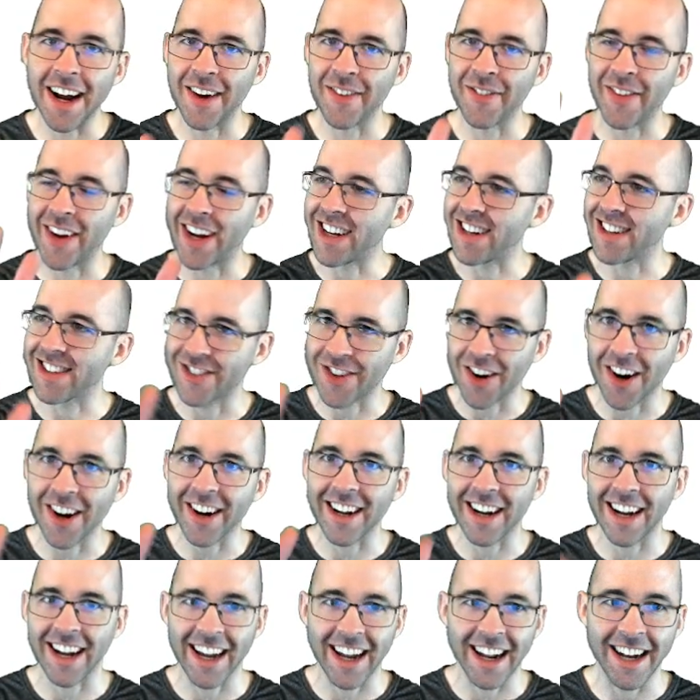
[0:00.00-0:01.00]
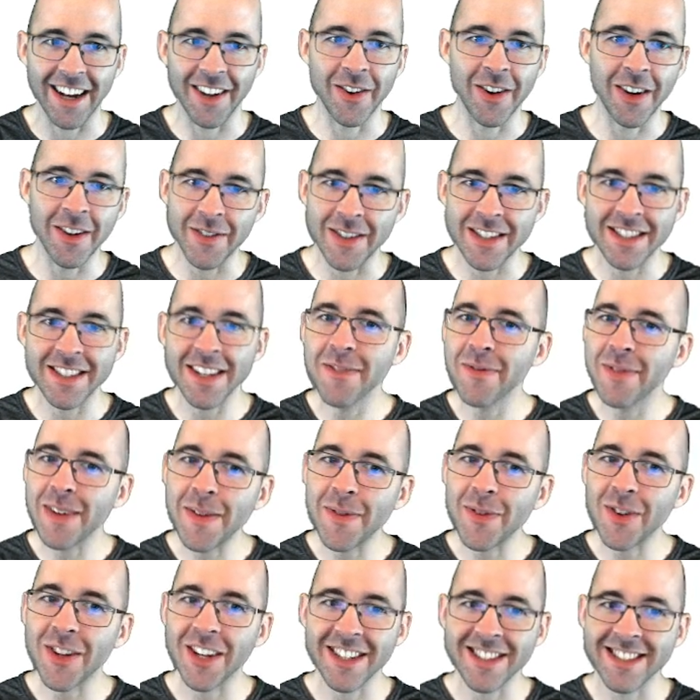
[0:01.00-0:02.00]
I'm not targeting anyone, but some
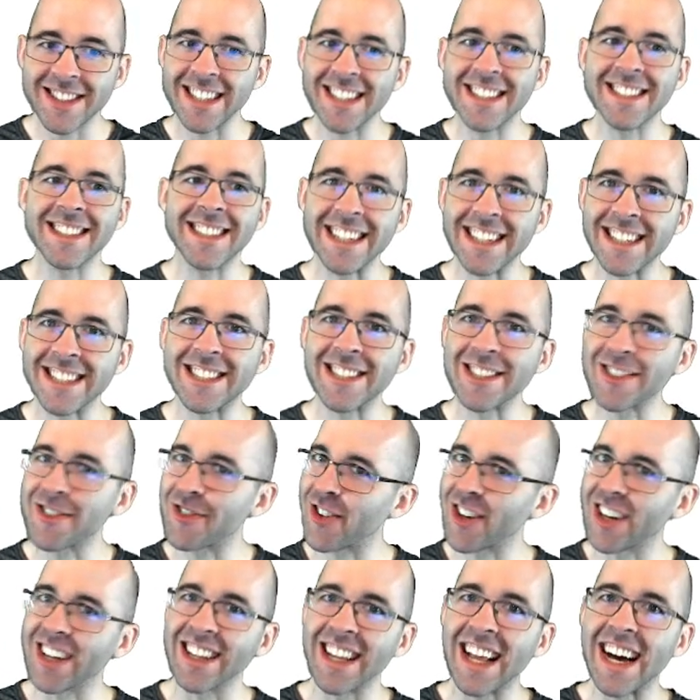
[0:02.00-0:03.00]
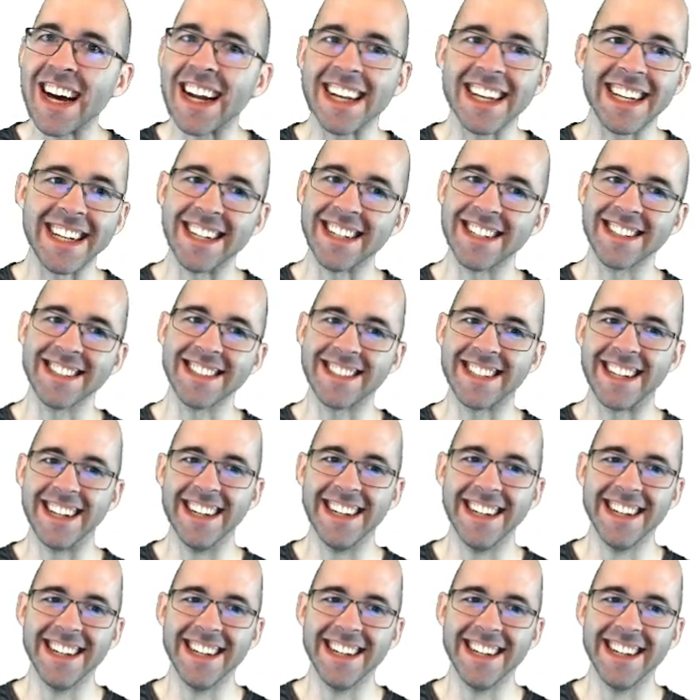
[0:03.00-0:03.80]
people are 60 inches for a lot of years.